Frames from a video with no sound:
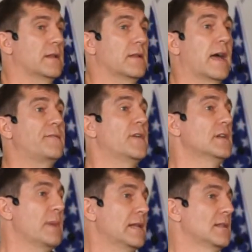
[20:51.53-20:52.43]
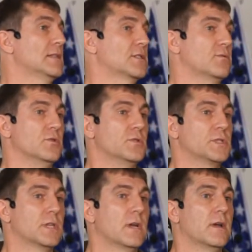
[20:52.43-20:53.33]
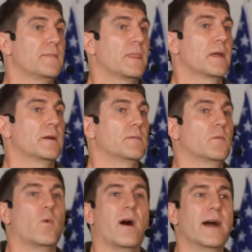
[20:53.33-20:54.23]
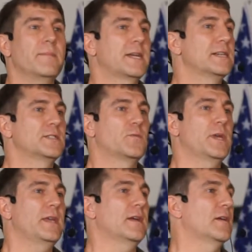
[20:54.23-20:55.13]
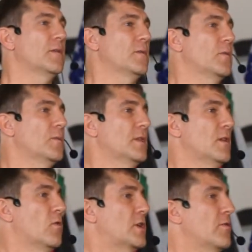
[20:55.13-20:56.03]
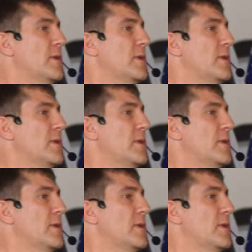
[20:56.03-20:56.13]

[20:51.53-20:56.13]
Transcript: that have fundamentalist roots. Why? Because we the Lord